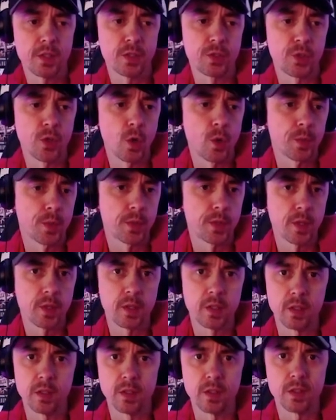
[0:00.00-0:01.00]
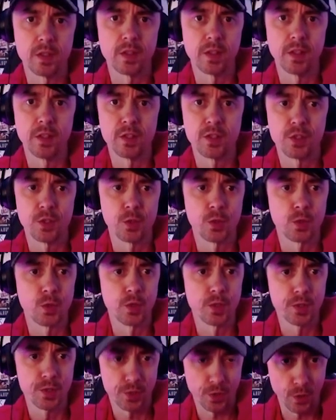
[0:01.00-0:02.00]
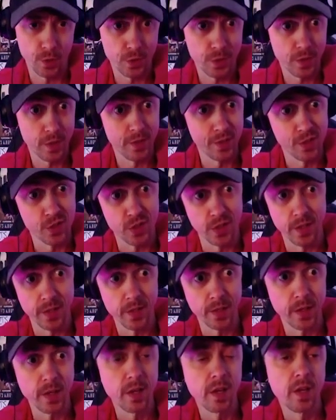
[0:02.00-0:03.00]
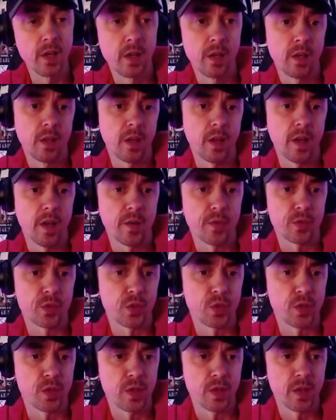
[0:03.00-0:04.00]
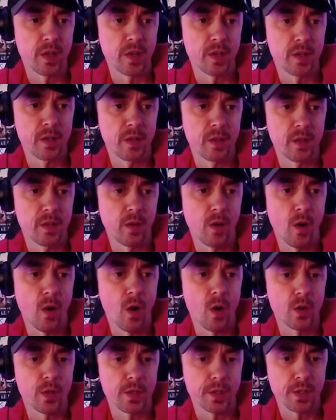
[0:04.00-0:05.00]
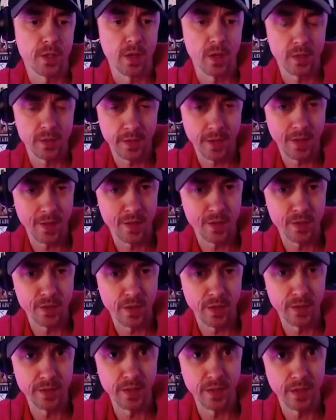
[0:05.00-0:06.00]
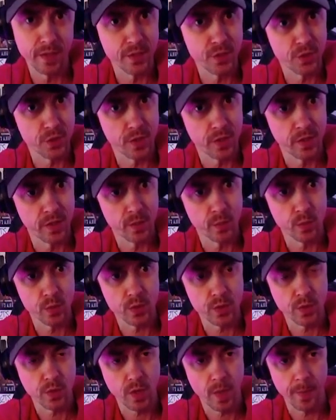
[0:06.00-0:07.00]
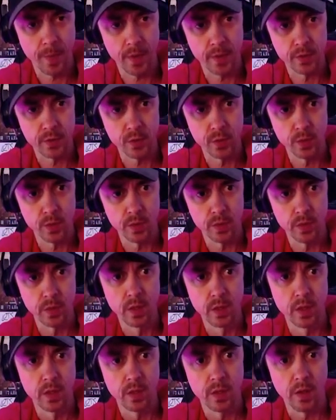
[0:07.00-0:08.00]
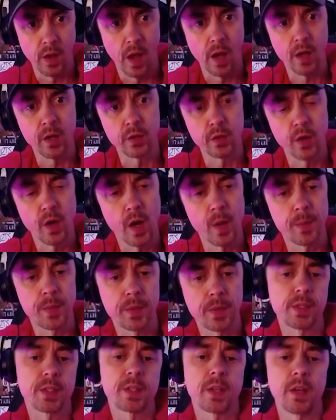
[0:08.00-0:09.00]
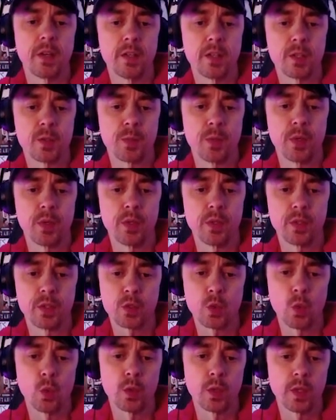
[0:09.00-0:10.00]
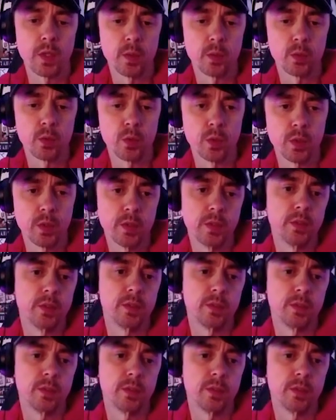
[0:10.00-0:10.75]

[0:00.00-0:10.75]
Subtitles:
dope that they can still do this 13 years later after all that's gone down, and that Ed Sheeran will still come out and do it. I don't know how big this guy is, but it's cool that he'll do it